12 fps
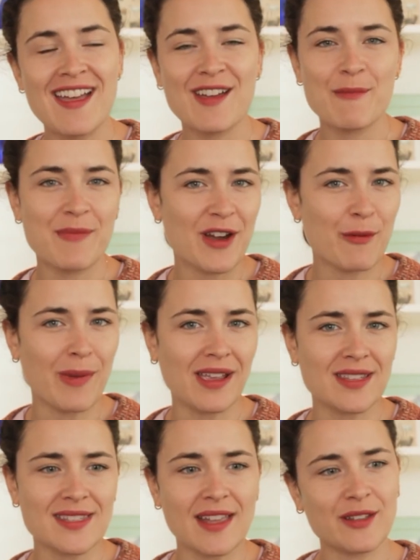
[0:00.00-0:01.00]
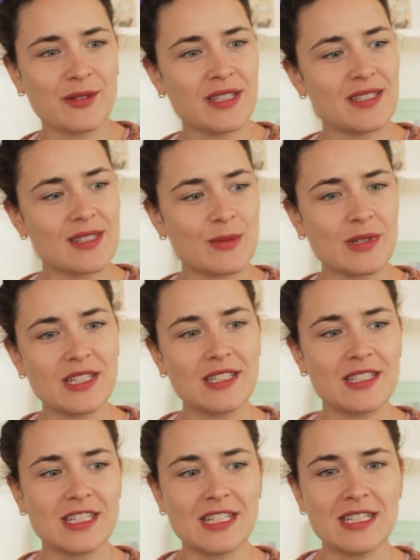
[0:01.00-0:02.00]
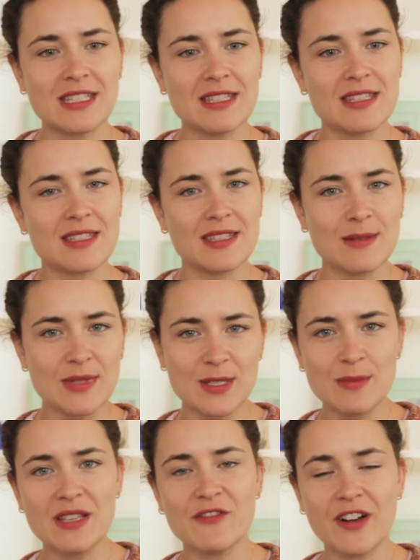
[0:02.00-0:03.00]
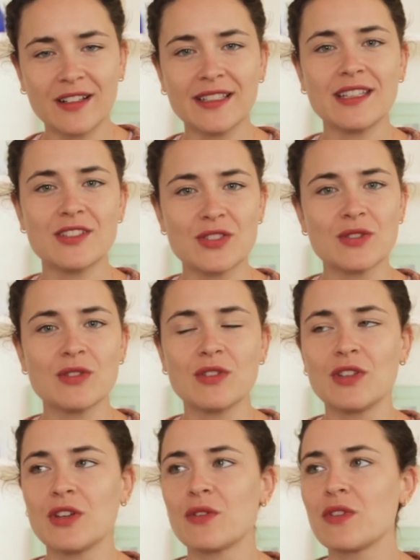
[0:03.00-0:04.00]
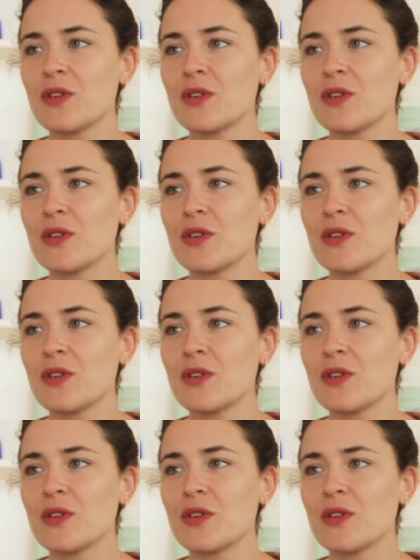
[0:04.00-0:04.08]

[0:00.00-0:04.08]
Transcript: compare my salaries, which seems to be falling into, you know,